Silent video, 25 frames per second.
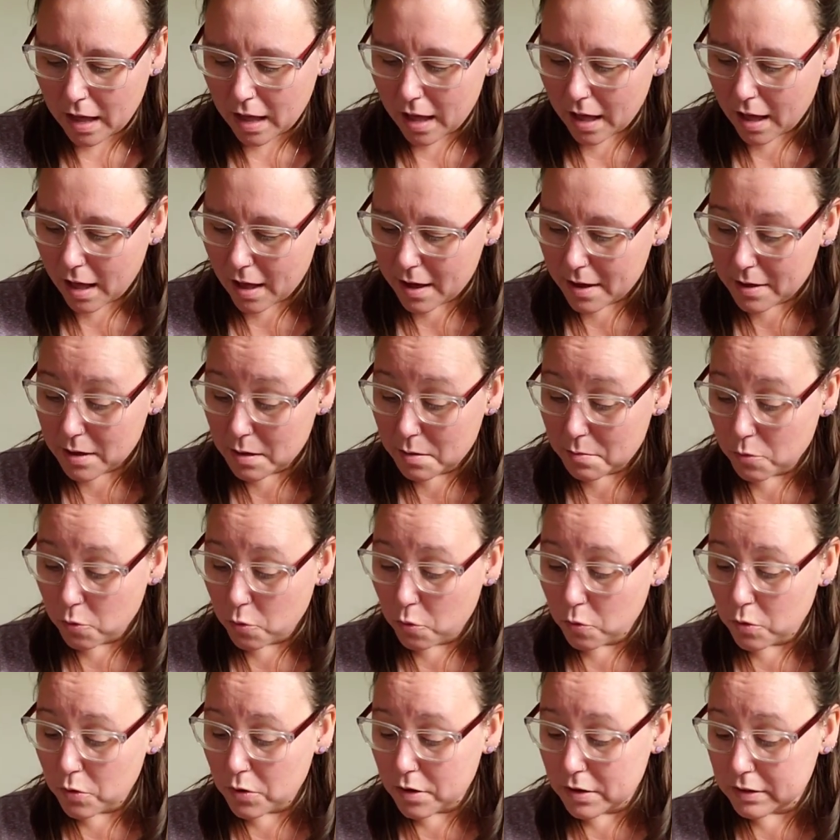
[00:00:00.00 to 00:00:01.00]
I am
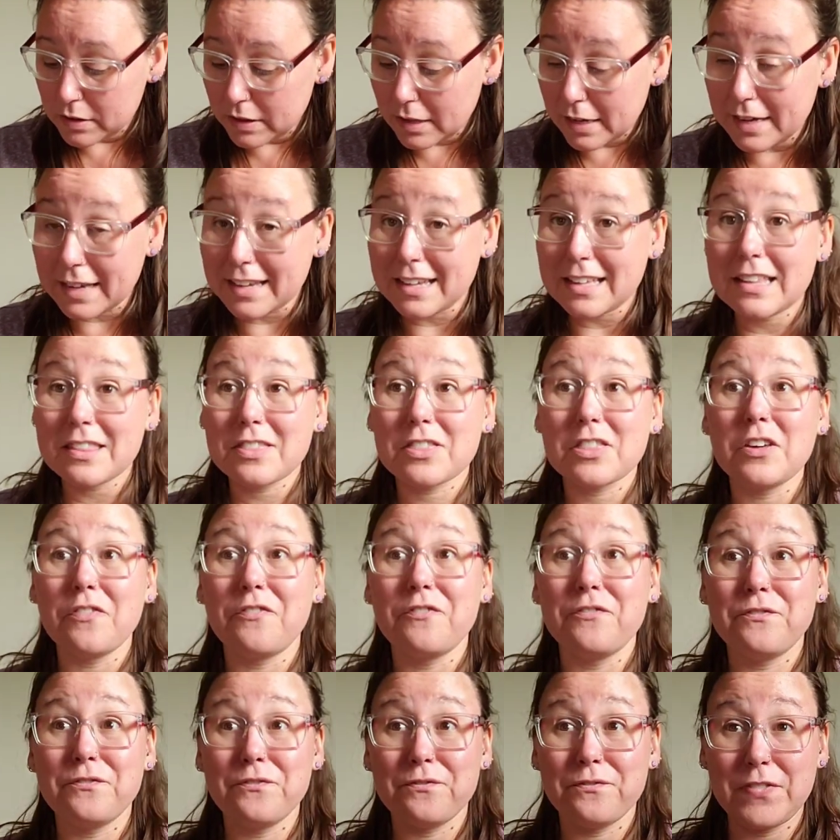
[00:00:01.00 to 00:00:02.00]
on like the
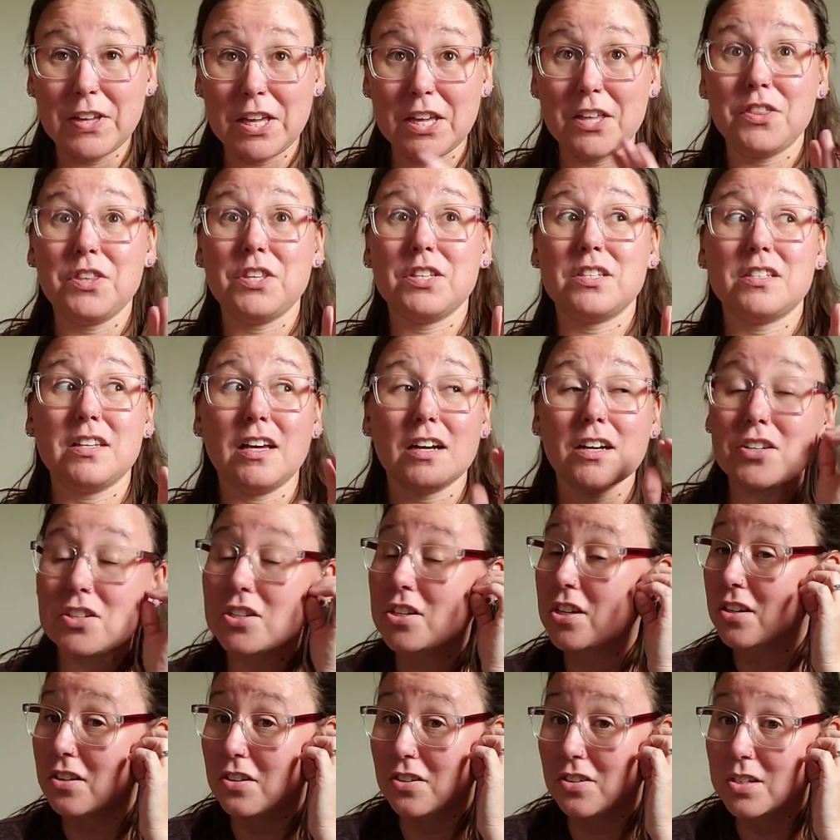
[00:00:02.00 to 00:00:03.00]
fifth
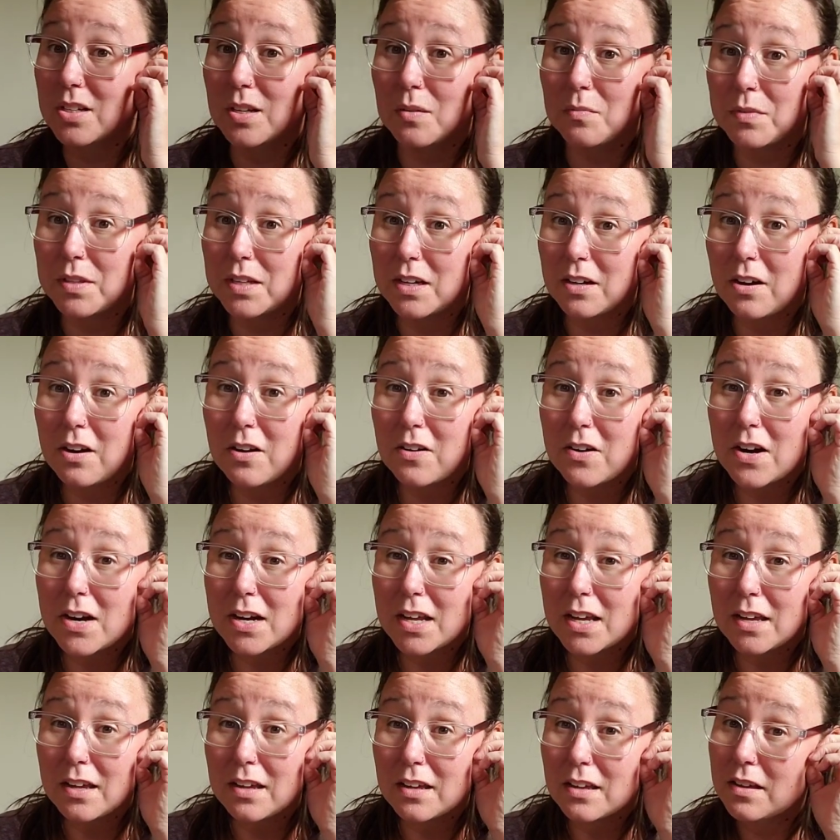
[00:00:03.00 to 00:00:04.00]
section or something
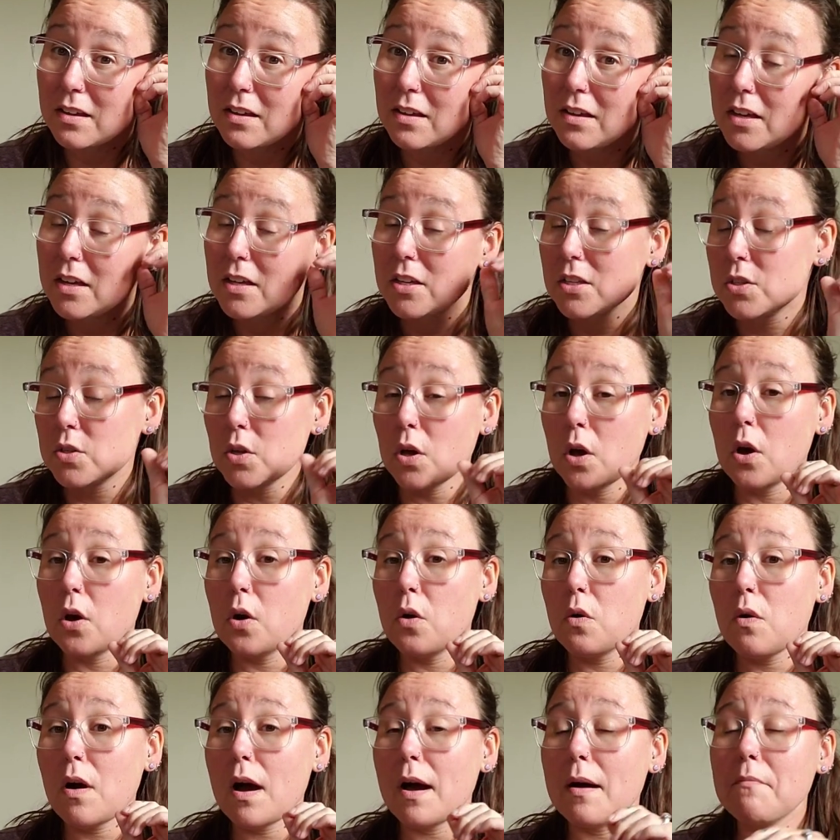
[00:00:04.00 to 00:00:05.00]
already.
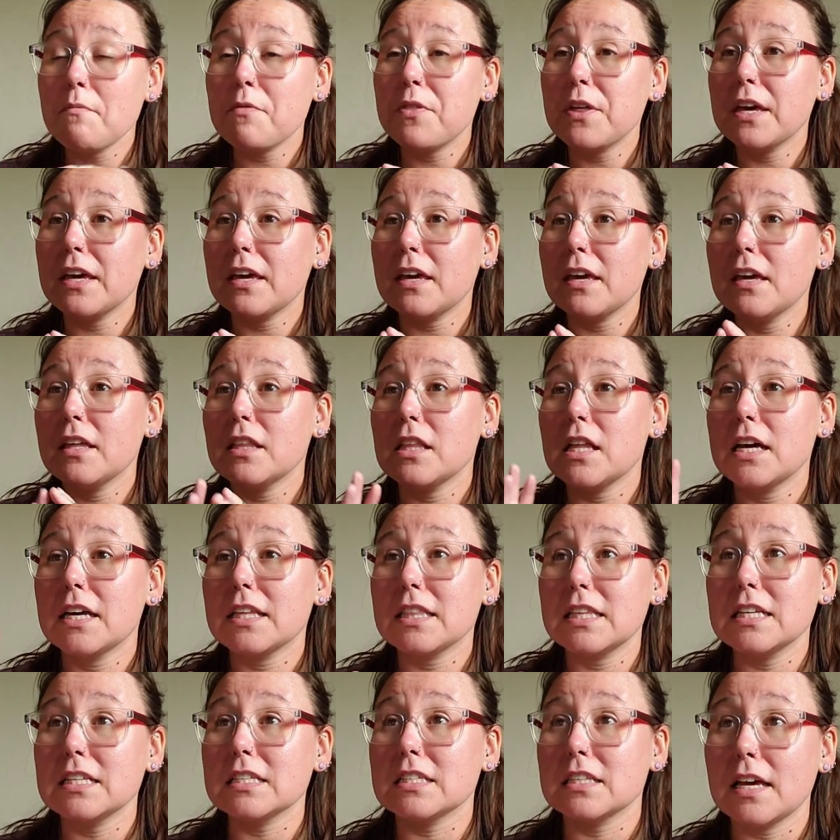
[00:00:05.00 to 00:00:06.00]
So I'm thinking
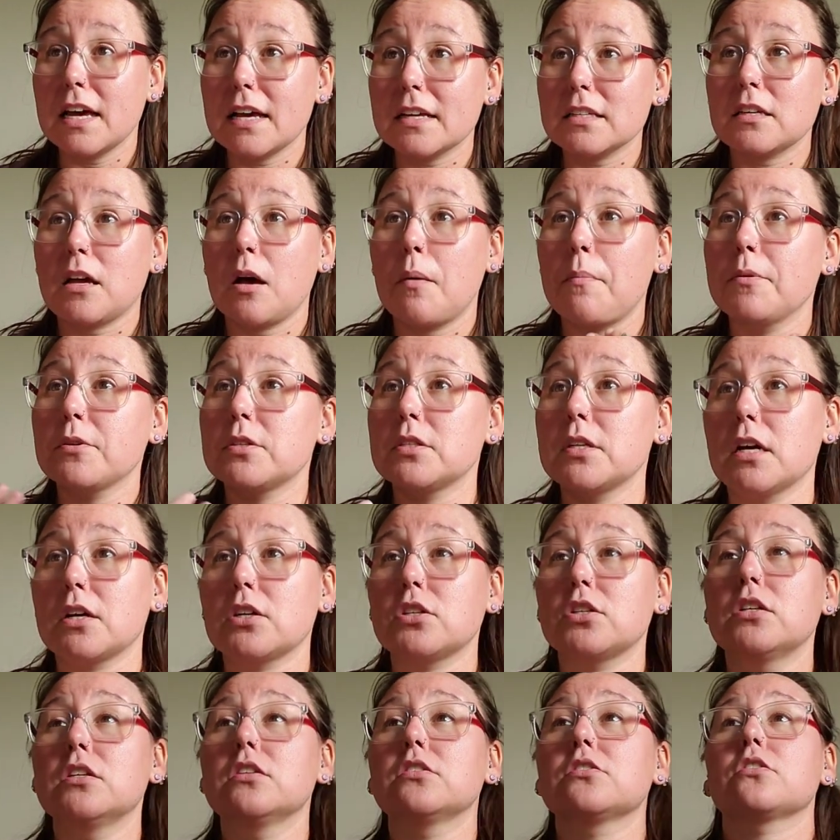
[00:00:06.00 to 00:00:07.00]
like these last couple
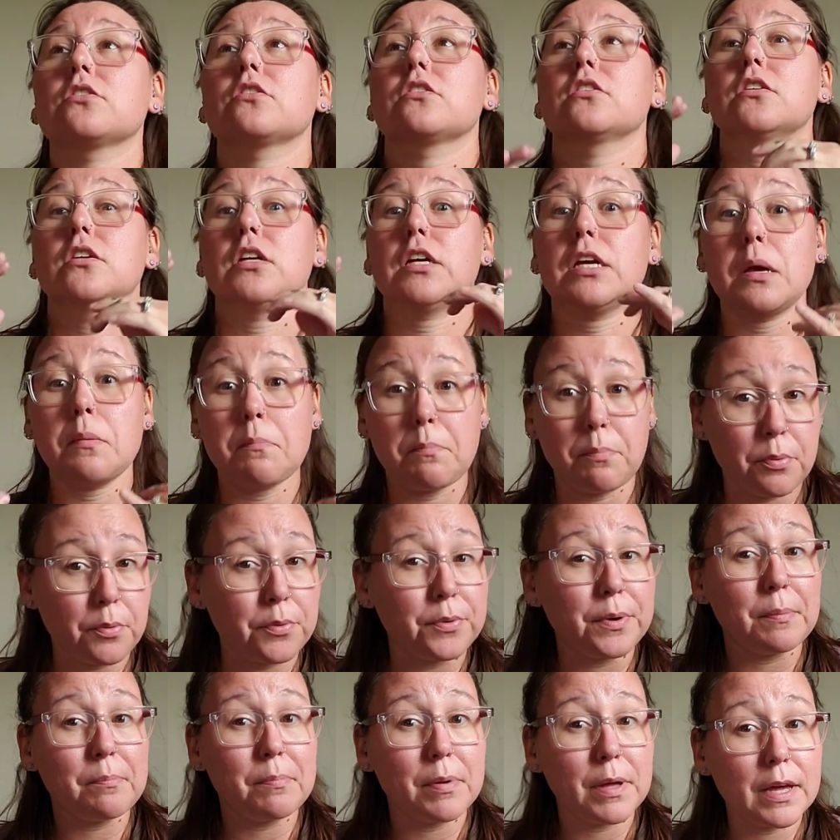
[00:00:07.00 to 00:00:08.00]
sections are going to get
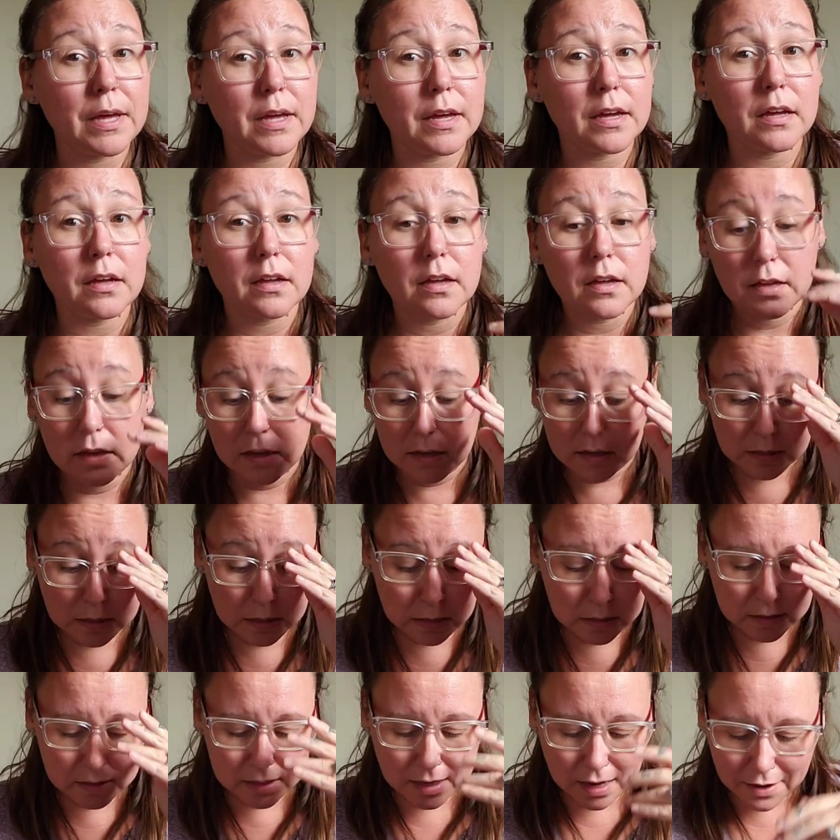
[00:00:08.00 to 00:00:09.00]
pretty big
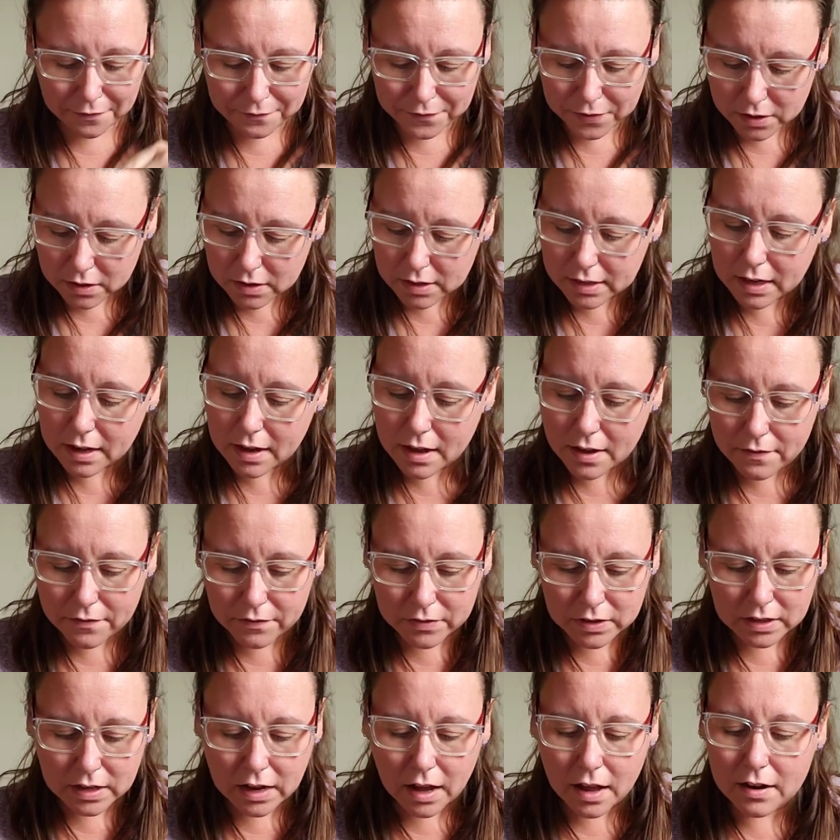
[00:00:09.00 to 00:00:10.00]
because I feel like I
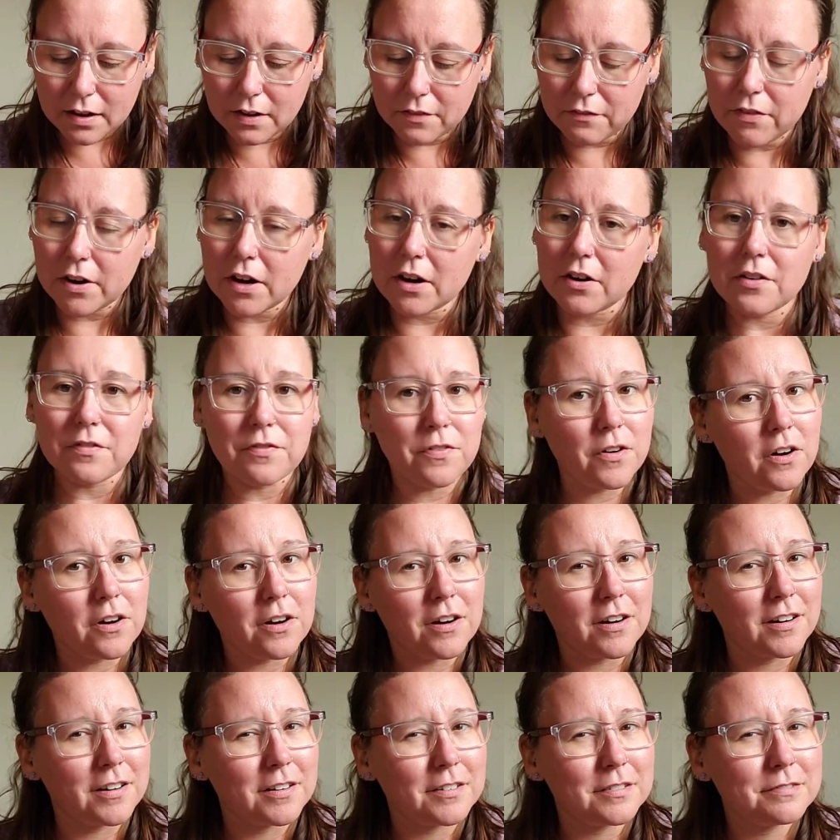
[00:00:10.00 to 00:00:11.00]
haven't gotten very
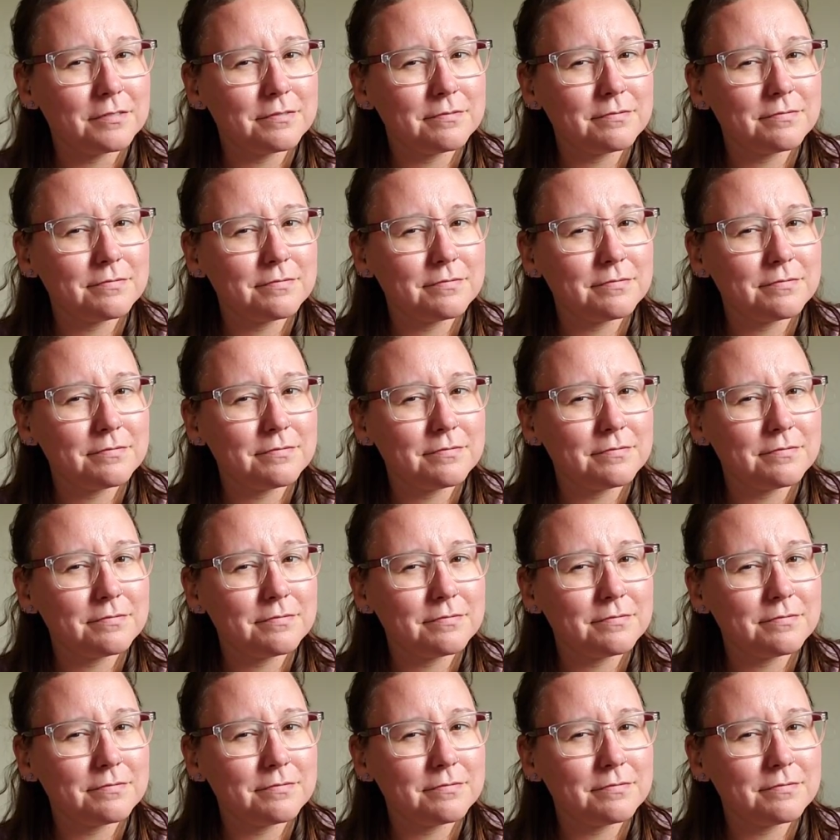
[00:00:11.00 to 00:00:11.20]
far.